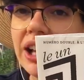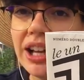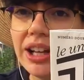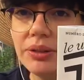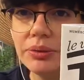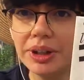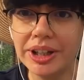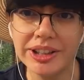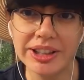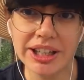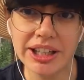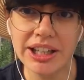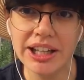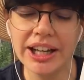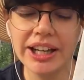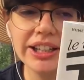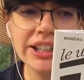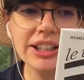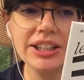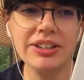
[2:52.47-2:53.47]
And what I
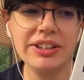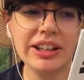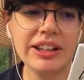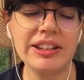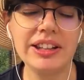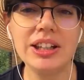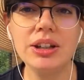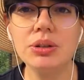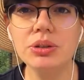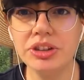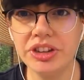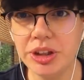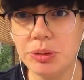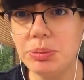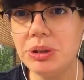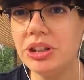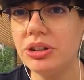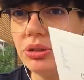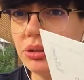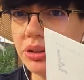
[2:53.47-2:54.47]
like is that they go
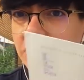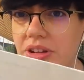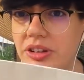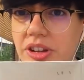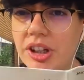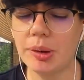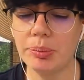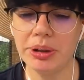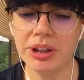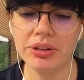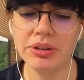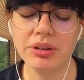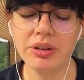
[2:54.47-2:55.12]
deep into this topic.